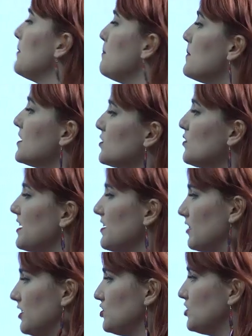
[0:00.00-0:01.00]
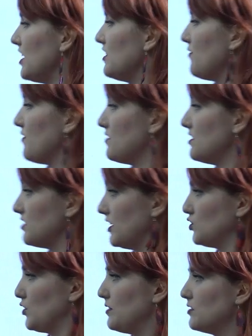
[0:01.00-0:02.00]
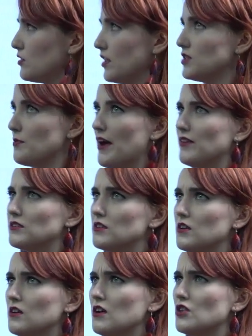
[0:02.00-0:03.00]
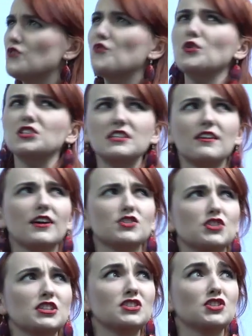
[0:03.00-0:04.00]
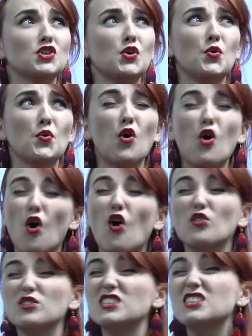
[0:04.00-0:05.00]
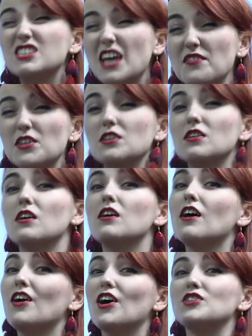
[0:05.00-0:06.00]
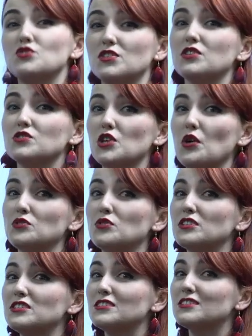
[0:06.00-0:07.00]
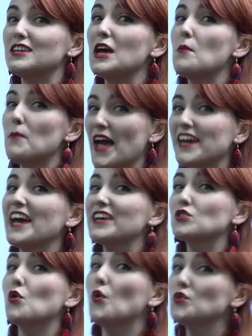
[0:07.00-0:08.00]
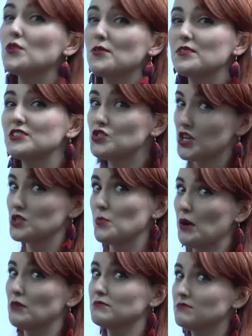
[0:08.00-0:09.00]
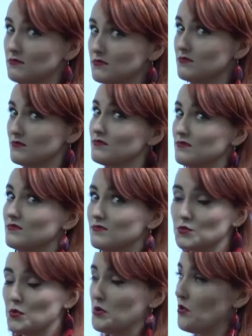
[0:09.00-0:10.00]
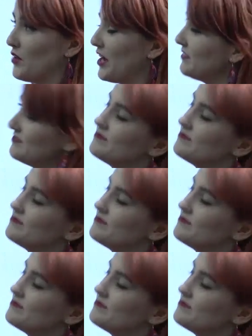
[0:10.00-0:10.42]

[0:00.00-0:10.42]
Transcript: Middle English in the 15th century. So that's about the 1400s, so over 700 years ago. So pancakes are older than Shakespeare. It's pretty cool, right?